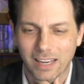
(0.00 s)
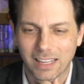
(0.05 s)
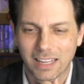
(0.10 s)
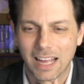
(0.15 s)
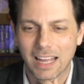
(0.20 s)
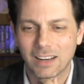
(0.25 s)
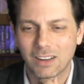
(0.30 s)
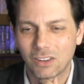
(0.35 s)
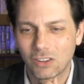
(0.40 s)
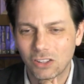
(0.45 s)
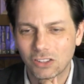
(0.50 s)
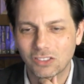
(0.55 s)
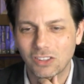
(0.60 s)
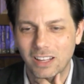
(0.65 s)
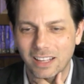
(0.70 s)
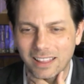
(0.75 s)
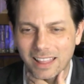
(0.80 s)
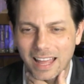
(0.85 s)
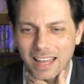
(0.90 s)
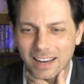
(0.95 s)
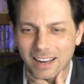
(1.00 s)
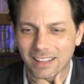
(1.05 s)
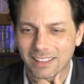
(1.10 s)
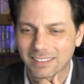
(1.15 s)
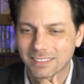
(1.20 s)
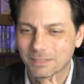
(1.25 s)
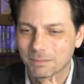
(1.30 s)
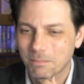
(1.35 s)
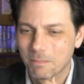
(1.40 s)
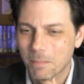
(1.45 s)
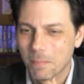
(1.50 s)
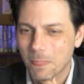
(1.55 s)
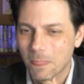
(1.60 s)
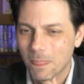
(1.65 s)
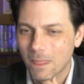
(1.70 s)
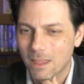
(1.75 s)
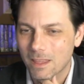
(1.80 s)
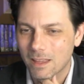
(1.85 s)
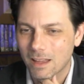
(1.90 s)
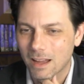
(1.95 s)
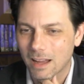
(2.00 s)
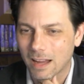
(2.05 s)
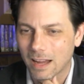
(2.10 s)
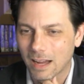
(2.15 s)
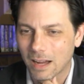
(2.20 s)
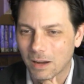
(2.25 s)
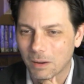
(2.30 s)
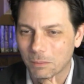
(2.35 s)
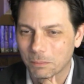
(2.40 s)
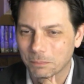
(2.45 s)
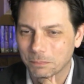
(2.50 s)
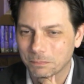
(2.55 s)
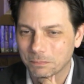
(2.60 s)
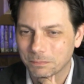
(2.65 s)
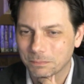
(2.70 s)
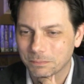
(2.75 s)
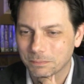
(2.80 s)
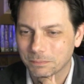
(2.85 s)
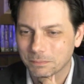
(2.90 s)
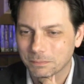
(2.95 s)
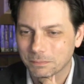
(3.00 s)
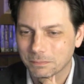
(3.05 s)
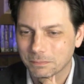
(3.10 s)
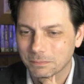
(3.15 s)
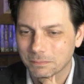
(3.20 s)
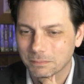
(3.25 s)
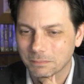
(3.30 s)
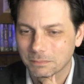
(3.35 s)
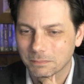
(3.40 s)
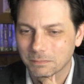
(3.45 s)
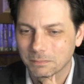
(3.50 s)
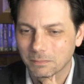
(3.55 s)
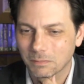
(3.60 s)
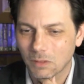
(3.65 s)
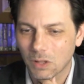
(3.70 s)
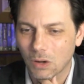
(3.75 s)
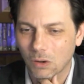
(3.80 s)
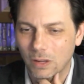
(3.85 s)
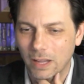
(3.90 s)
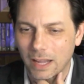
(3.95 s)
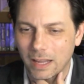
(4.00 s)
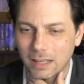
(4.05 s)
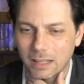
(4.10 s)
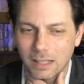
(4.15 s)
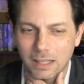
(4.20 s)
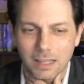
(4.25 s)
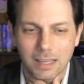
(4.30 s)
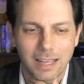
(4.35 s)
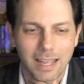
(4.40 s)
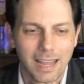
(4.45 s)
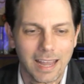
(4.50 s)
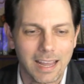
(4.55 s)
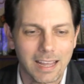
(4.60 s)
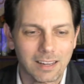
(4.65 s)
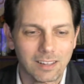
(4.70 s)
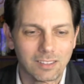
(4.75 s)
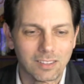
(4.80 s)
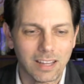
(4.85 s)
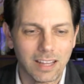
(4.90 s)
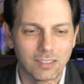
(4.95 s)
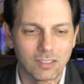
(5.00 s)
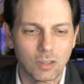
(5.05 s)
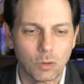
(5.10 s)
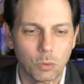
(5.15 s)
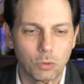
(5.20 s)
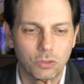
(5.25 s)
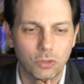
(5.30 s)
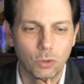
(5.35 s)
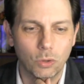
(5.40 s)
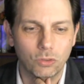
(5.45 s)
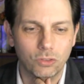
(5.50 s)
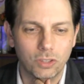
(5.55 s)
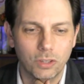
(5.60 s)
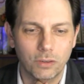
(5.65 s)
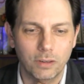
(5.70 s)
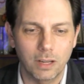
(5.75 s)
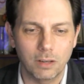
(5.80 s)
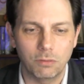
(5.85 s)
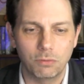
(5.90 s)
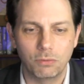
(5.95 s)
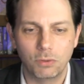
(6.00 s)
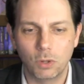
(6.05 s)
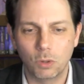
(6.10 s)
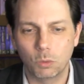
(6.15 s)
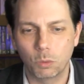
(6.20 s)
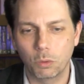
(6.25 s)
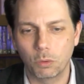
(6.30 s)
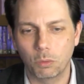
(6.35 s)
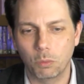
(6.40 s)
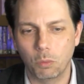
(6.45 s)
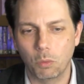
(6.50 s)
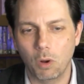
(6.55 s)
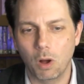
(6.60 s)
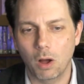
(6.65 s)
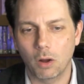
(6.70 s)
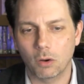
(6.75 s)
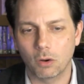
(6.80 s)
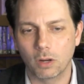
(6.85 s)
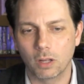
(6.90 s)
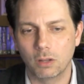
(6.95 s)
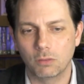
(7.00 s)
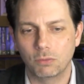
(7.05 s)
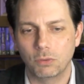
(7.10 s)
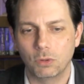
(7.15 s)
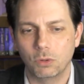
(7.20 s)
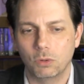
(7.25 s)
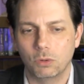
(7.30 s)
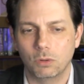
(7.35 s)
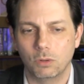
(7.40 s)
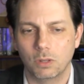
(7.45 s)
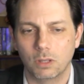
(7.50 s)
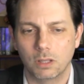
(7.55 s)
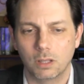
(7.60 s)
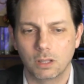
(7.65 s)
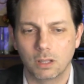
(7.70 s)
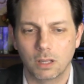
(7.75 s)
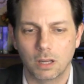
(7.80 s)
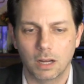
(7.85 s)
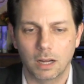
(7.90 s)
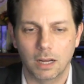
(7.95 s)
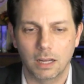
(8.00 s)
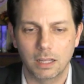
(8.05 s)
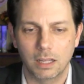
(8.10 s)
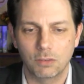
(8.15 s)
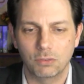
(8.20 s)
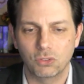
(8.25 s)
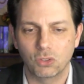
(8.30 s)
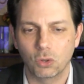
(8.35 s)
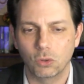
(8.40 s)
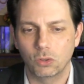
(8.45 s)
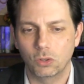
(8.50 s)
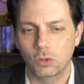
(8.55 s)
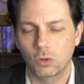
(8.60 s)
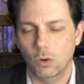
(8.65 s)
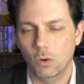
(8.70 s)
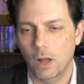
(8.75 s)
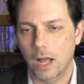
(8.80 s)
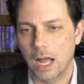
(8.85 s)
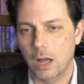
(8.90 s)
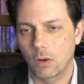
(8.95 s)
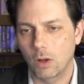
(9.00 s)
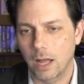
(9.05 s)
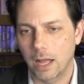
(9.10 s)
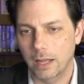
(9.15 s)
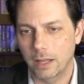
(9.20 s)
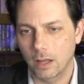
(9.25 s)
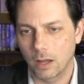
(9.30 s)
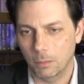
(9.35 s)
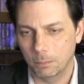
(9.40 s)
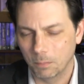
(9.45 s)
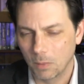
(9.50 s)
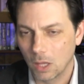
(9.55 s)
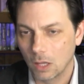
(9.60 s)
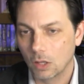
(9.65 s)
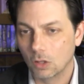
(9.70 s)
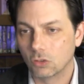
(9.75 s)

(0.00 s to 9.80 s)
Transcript: Kind of looks like that, huh? Um, okay. Anne is asking, was the Osirion filled with water? If so, do you know how high up?